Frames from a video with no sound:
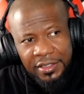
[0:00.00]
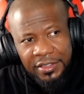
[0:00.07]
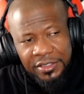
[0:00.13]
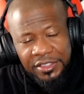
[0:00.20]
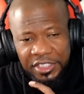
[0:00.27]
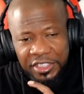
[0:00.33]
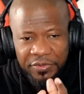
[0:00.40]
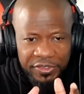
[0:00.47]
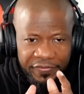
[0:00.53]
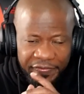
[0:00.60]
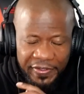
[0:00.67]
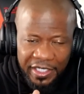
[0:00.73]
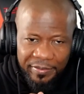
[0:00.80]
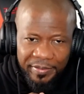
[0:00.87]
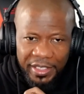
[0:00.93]
She was
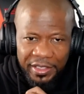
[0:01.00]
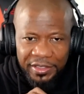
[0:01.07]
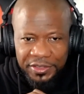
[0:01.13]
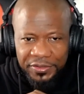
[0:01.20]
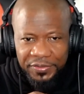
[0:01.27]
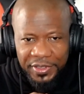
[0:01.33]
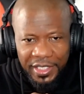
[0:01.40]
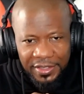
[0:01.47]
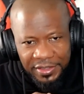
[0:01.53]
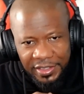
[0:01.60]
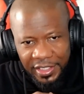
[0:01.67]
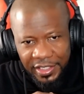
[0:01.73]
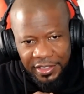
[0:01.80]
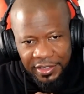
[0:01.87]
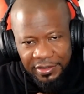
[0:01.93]
fired back in
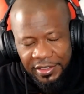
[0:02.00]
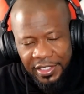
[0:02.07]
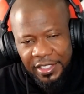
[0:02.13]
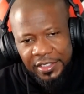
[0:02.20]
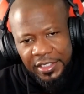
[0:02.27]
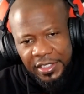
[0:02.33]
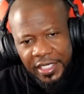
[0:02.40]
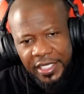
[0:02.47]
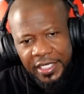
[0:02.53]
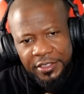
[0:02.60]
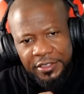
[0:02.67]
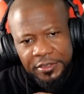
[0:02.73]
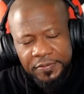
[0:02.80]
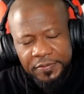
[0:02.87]
2008 down in Atlanta